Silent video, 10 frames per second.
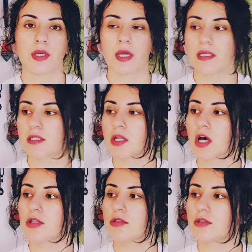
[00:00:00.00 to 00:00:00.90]
It's
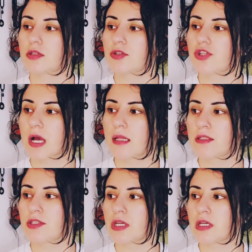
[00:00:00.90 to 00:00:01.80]
not
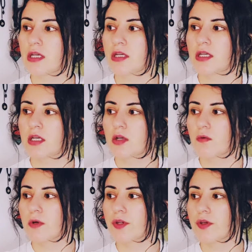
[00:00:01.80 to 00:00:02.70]
challenging
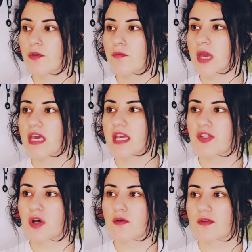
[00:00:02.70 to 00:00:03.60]
where you make
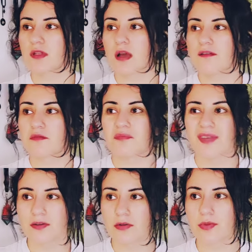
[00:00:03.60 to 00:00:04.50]
each other's lives
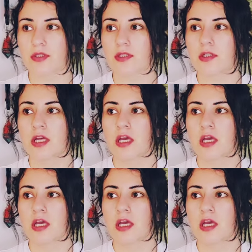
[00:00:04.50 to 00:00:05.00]
miserable,